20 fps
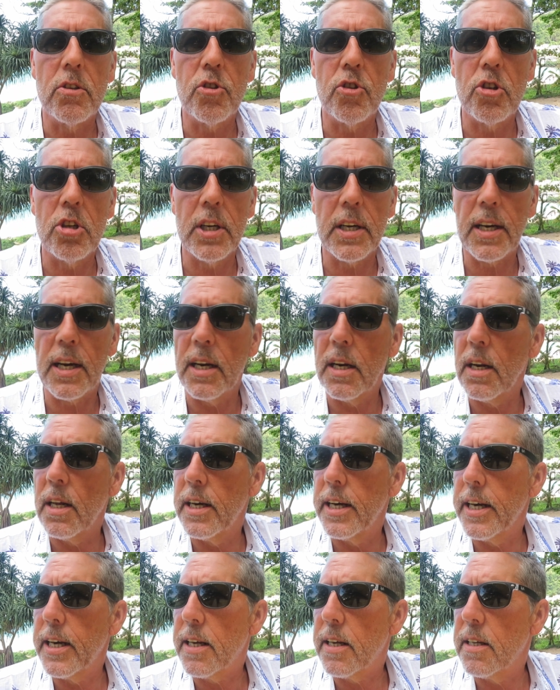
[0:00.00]
chick I
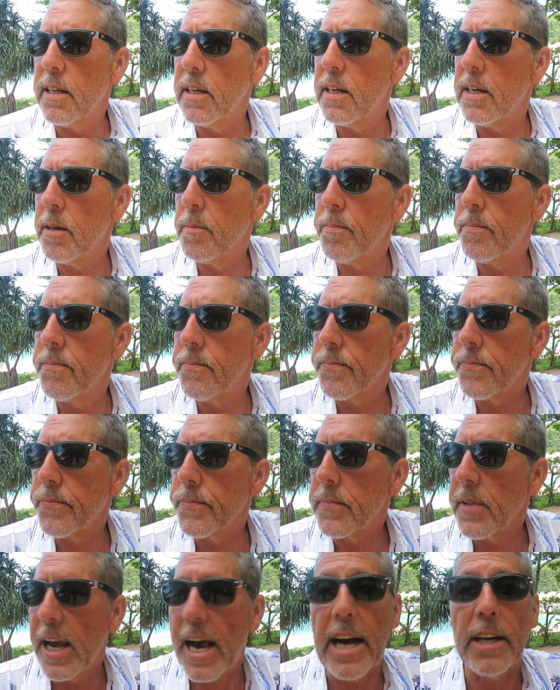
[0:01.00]
like,
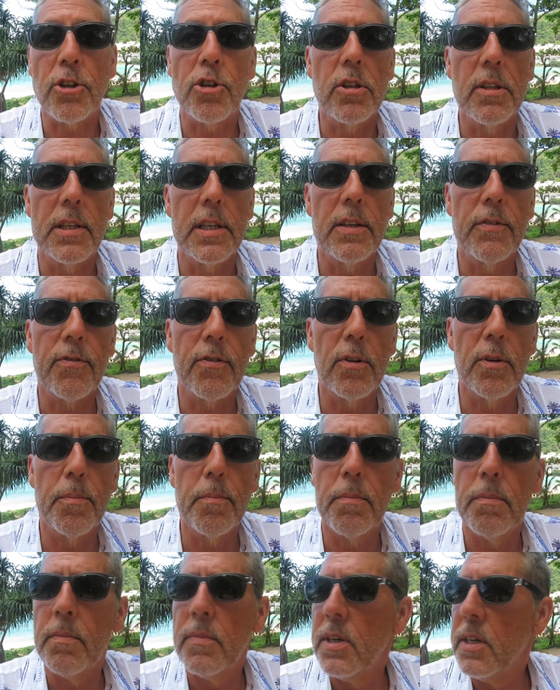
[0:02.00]
actually from